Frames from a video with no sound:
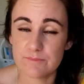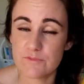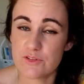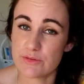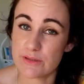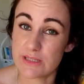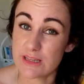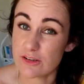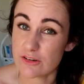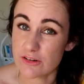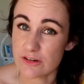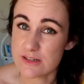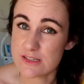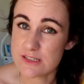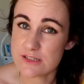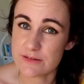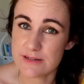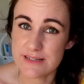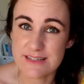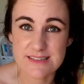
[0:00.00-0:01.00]
doing the
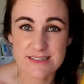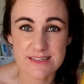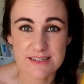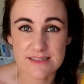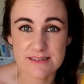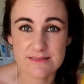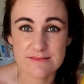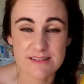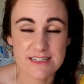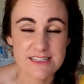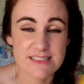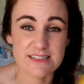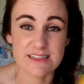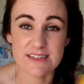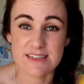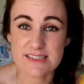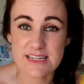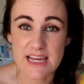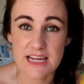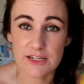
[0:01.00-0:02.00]
groceries, and it's
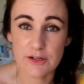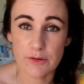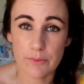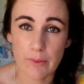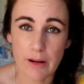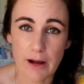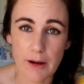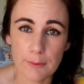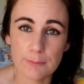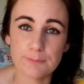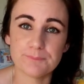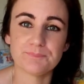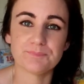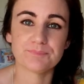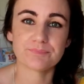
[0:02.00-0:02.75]
going to take a while.